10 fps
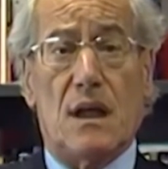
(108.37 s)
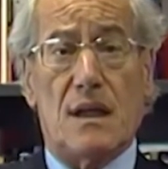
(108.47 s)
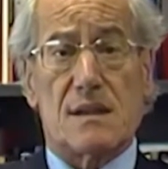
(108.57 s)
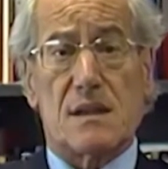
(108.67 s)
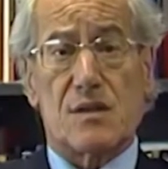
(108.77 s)

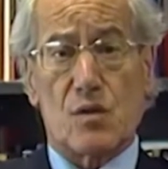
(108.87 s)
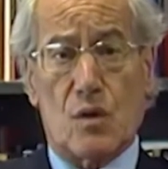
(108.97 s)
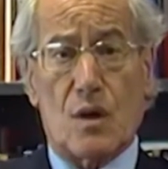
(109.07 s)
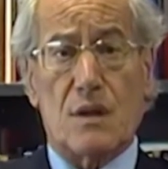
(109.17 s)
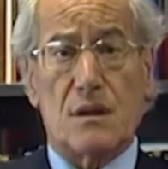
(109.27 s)
has
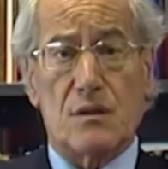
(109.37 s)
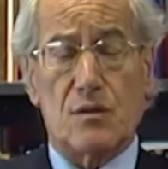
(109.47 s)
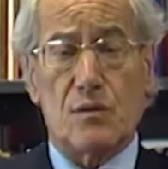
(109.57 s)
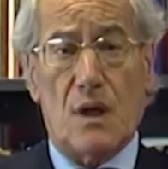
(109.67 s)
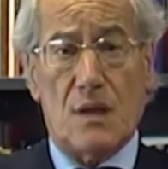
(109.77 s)
soared
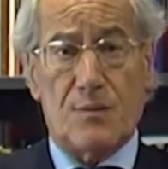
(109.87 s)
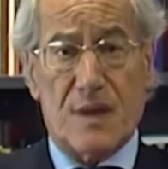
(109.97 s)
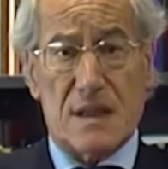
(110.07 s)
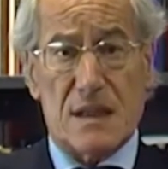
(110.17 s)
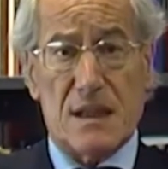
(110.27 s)
to
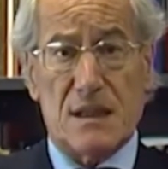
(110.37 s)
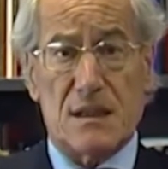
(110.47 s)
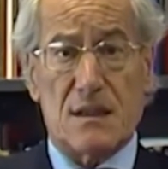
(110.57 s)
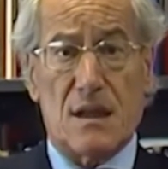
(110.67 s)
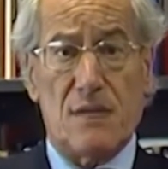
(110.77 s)

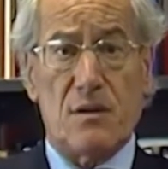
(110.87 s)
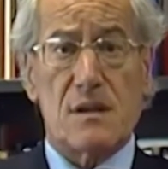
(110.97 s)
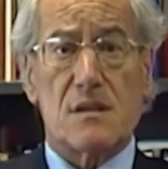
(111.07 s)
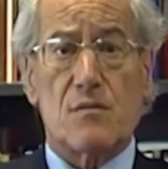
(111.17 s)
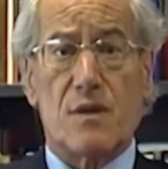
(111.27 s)
unprecedented
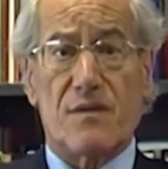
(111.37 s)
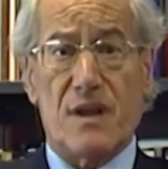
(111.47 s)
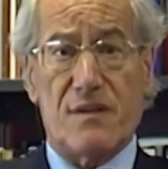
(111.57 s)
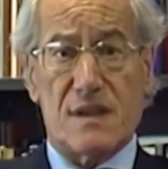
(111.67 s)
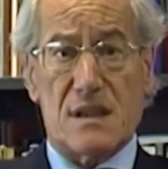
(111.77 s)
levels. We have
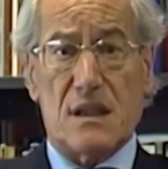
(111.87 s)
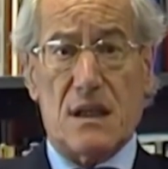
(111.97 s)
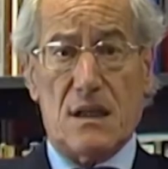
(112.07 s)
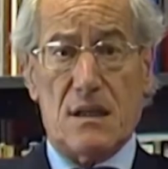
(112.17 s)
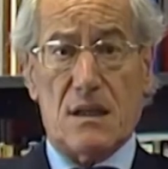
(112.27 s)
never
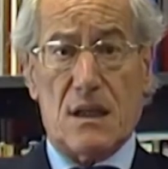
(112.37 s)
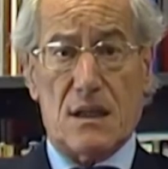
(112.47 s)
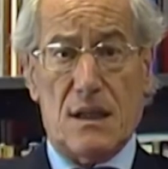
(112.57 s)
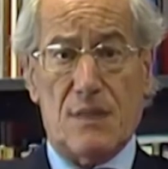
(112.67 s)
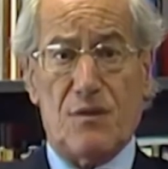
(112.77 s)
seen anything
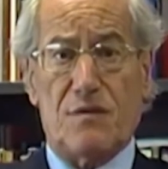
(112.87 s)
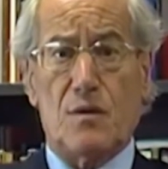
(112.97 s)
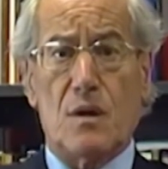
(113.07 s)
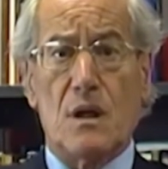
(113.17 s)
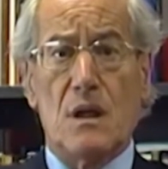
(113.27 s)
like that
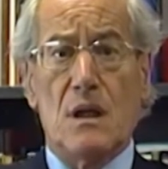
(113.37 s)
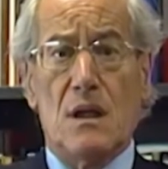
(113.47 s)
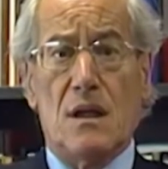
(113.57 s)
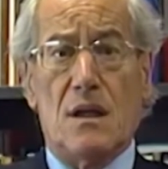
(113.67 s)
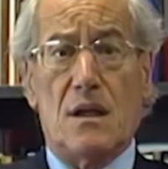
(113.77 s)
before.
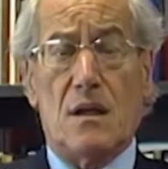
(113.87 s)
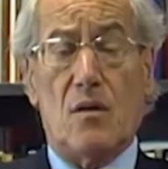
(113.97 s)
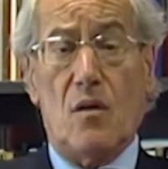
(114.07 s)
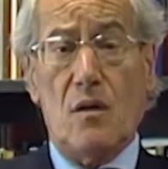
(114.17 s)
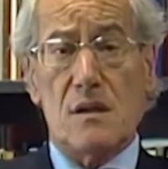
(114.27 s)

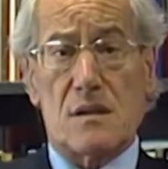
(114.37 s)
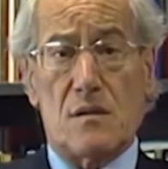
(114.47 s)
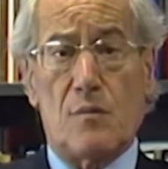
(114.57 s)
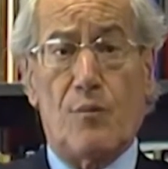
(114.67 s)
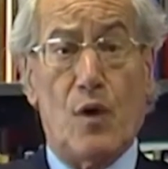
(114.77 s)

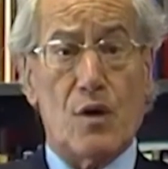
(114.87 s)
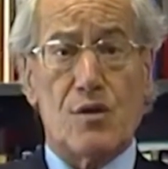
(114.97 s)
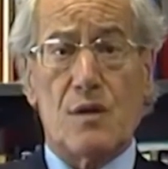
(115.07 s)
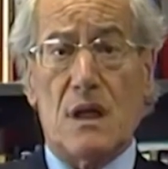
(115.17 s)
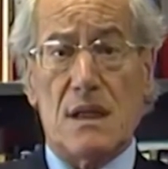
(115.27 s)
Also,
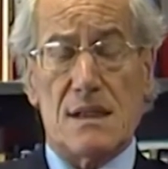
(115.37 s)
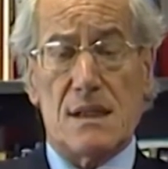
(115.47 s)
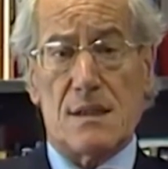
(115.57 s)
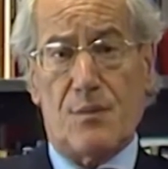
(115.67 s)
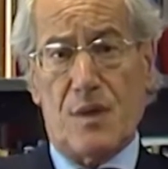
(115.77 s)
Portugal
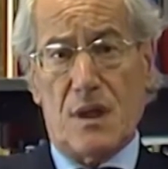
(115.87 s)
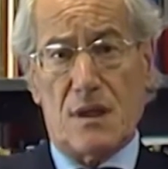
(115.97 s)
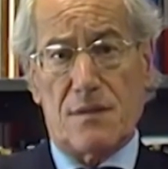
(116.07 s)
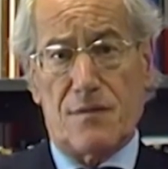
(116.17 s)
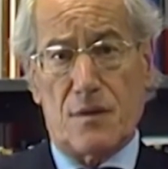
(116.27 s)
has
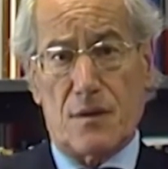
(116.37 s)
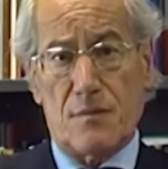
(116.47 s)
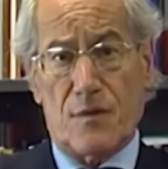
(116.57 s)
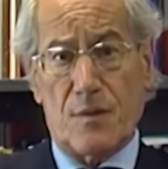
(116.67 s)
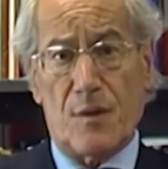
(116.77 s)
disappeared
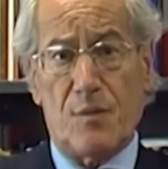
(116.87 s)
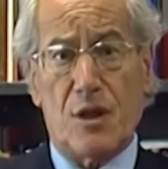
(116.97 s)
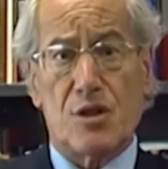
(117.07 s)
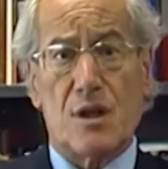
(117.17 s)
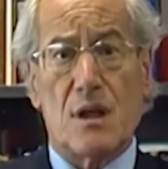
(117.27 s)
from the
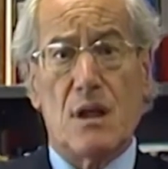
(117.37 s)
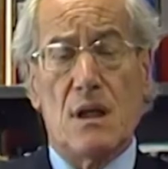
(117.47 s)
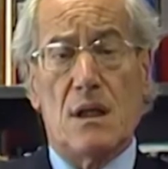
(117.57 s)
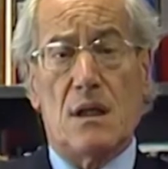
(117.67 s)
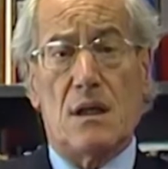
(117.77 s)
picture,
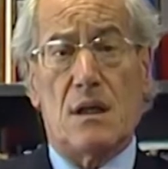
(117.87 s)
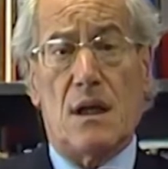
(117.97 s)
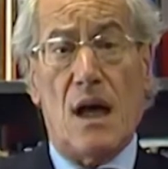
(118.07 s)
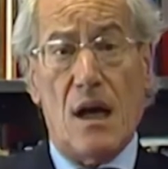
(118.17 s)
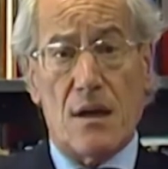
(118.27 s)

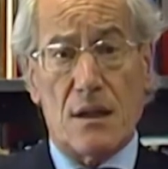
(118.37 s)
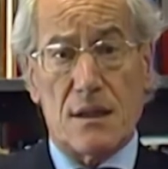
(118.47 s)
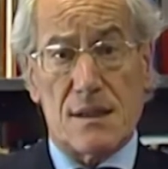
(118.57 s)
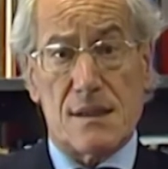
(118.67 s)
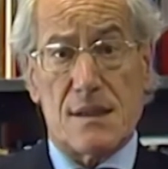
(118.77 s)

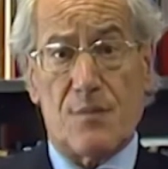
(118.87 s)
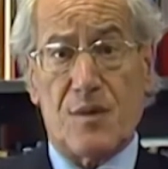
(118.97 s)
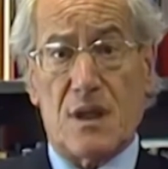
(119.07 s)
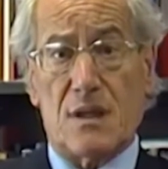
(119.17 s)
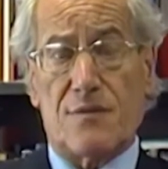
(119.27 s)
Ireland has
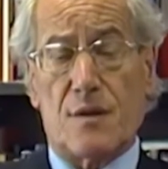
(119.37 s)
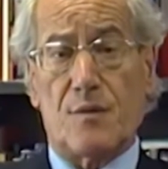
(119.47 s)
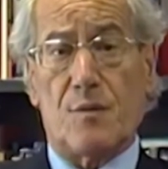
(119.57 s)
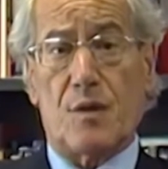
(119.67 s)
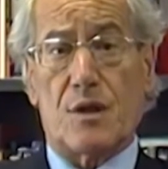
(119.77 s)
disappeared
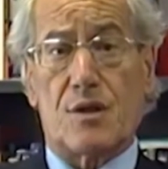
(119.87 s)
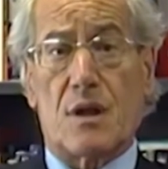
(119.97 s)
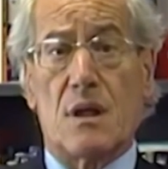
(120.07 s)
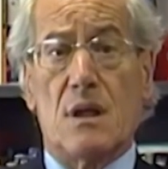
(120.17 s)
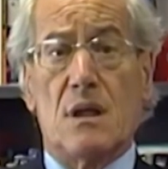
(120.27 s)
from the
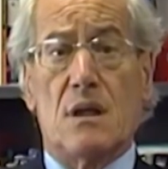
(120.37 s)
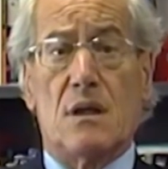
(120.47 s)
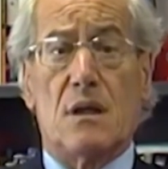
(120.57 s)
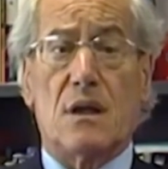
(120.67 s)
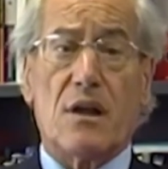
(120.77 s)
picture,
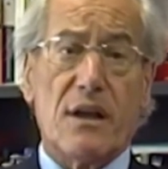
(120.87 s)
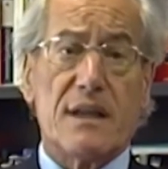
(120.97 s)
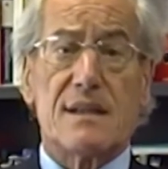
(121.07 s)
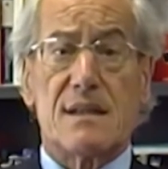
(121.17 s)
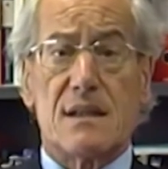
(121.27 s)

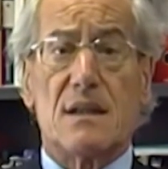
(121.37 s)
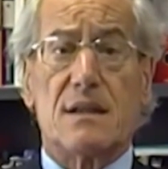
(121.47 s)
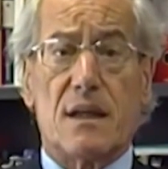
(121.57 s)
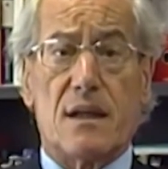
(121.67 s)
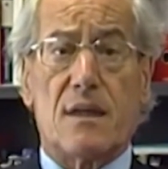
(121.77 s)
Greece is
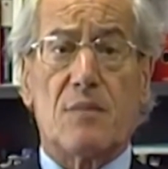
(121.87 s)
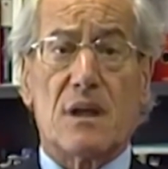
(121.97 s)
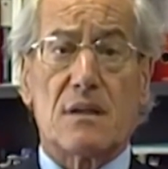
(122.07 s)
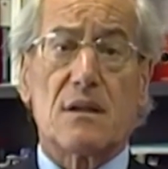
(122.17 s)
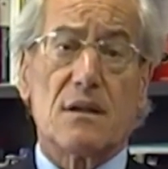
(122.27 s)
still there, but